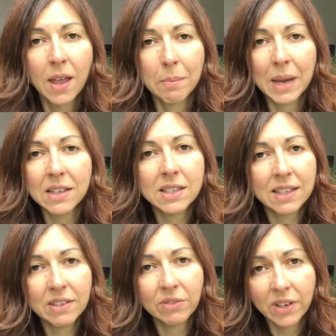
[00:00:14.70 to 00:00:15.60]

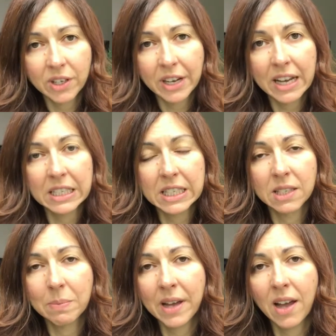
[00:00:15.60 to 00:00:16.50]
-7 Fahrenheit
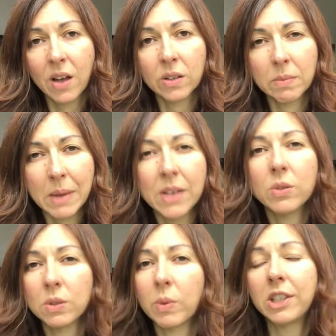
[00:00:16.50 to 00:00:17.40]
is about
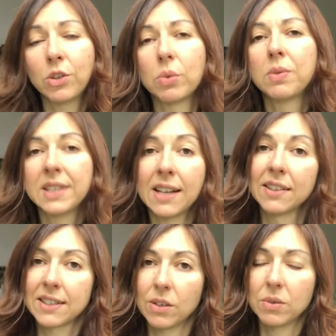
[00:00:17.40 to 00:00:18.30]
-22
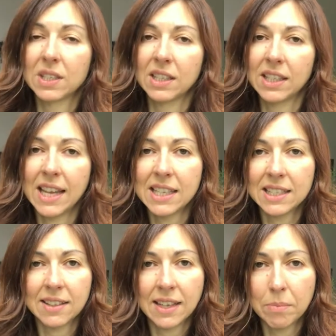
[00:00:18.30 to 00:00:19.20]
Celsius, and
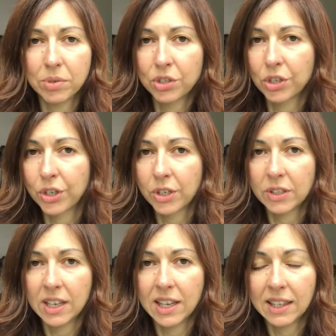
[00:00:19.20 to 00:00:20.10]
that's the
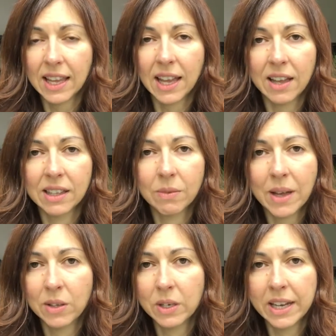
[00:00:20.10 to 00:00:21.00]
temperature that the
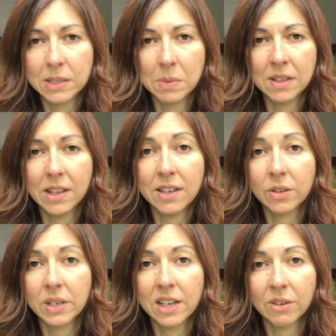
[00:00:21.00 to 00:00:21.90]
weather has been
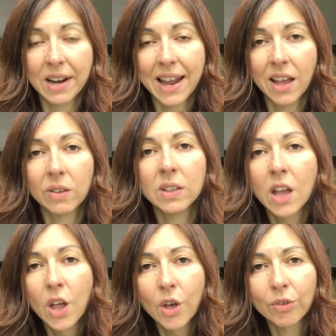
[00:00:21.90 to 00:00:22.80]
lingering around
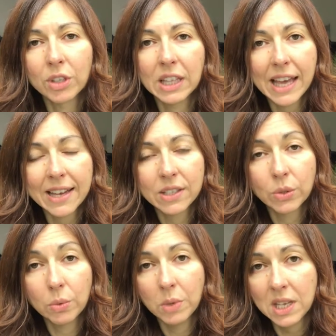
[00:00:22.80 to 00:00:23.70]
for the
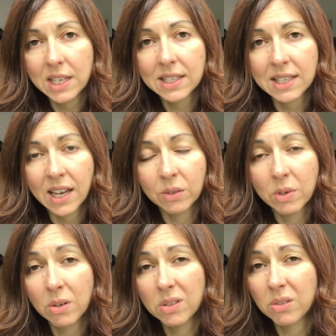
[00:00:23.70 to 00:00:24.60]
last 2 weeks, and
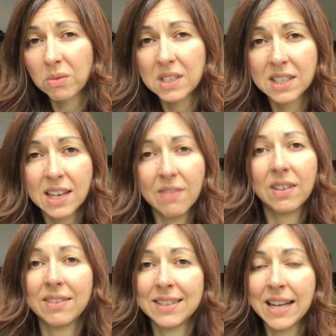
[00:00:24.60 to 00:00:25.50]
we also
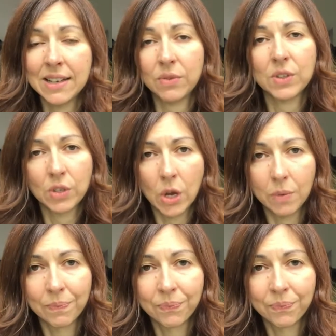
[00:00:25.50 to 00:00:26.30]
received a ton of snow.